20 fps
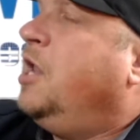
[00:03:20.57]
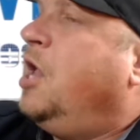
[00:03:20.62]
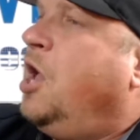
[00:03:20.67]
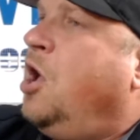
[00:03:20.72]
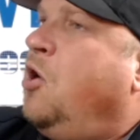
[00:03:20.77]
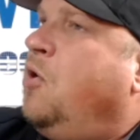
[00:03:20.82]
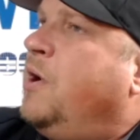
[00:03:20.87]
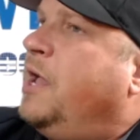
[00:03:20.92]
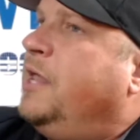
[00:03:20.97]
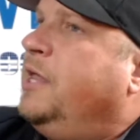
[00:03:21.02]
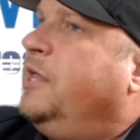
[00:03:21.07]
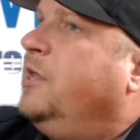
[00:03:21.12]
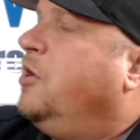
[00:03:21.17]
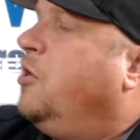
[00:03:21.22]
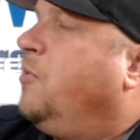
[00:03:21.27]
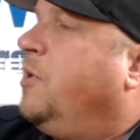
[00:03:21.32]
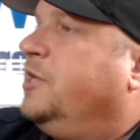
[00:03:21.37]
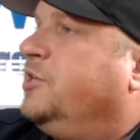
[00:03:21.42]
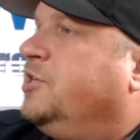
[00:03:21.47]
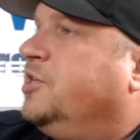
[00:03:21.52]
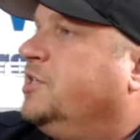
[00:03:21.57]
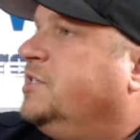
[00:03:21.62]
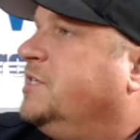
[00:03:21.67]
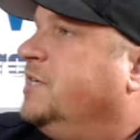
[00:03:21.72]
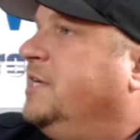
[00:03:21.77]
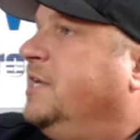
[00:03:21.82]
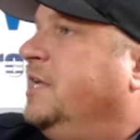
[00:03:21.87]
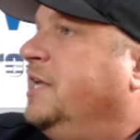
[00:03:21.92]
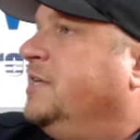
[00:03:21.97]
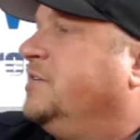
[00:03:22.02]
No, you know what?
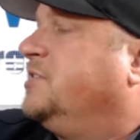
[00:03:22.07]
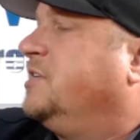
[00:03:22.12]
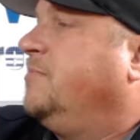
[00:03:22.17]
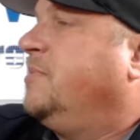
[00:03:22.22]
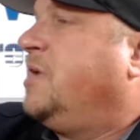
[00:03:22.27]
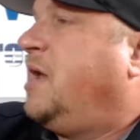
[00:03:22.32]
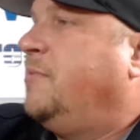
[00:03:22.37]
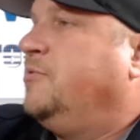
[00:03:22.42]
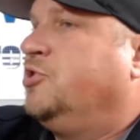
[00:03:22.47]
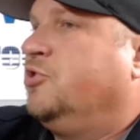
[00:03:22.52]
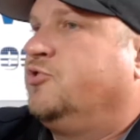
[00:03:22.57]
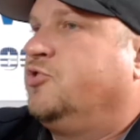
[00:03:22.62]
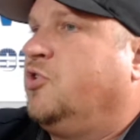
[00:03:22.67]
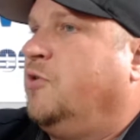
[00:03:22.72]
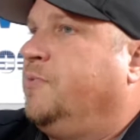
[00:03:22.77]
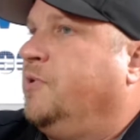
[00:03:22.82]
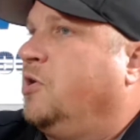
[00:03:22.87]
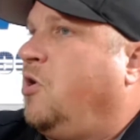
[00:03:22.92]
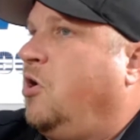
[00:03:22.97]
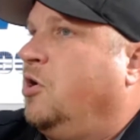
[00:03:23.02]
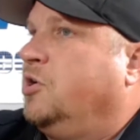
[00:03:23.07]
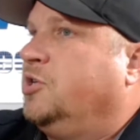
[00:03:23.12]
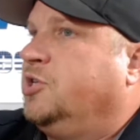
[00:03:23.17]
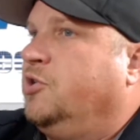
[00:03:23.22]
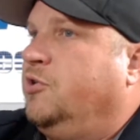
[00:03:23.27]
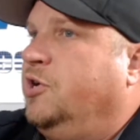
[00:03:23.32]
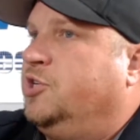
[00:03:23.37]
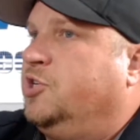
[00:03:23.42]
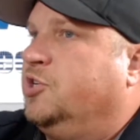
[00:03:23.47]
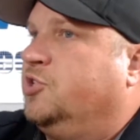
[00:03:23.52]
Sometimes you'll show up at a car
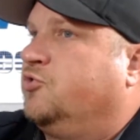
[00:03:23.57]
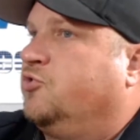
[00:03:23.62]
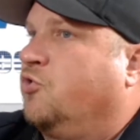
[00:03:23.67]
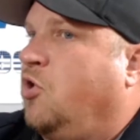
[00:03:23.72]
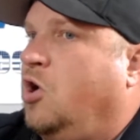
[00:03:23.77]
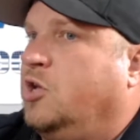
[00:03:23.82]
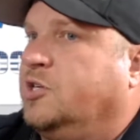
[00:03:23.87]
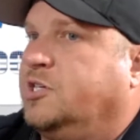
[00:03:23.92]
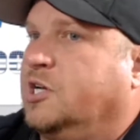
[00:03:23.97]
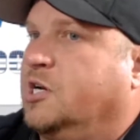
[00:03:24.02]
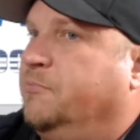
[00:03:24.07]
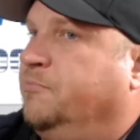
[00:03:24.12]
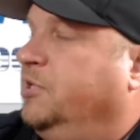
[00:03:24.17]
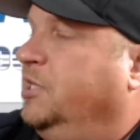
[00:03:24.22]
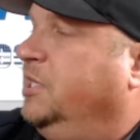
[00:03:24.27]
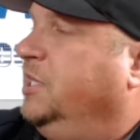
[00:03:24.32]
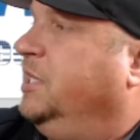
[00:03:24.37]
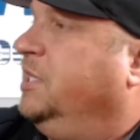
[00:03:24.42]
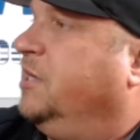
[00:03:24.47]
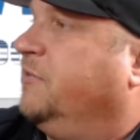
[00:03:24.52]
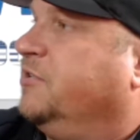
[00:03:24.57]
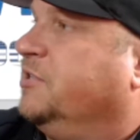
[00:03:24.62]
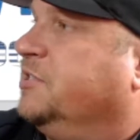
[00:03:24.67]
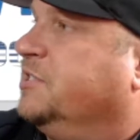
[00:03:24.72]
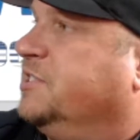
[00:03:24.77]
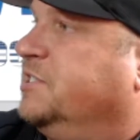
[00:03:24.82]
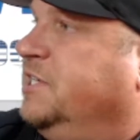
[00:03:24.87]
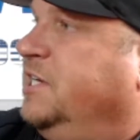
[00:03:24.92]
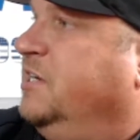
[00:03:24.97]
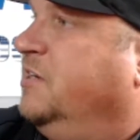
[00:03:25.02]
show and it just draws a completely
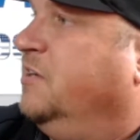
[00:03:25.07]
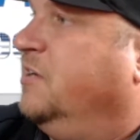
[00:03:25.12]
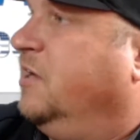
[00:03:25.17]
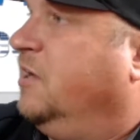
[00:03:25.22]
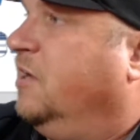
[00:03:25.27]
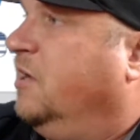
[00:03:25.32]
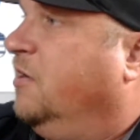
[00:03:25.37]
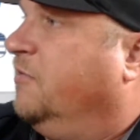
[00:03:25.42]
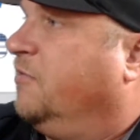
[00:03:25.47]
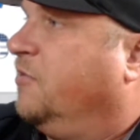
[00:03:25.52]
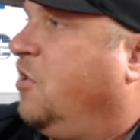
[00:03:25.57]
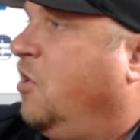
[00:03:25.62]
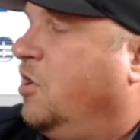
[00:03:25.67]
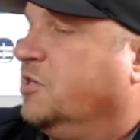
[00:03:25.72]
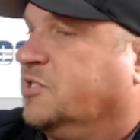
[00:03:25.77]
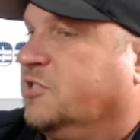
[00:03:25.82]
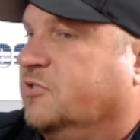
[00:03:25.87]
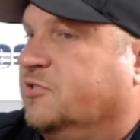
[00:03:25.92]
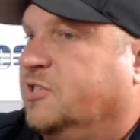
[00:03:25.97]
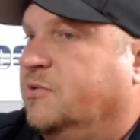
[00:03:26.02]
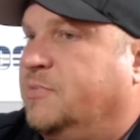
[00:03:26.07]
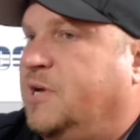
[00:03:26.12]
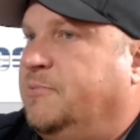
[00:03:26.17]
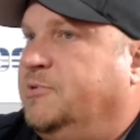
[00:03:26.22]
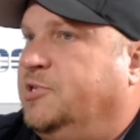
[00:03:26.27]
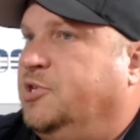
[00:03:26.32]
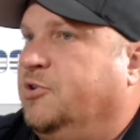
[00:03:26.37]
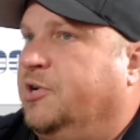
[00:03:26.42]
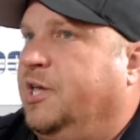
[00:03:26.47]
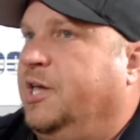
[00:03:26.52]
different scene of cars. So
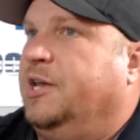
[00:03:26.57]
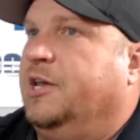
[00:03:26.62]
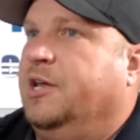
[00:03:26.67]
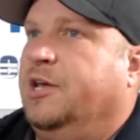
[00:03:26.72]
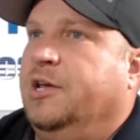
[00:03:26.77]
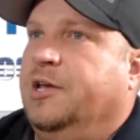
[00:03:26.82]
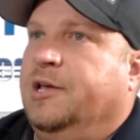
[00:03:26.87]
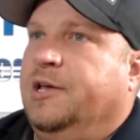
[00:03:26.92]
sometimes you'll get,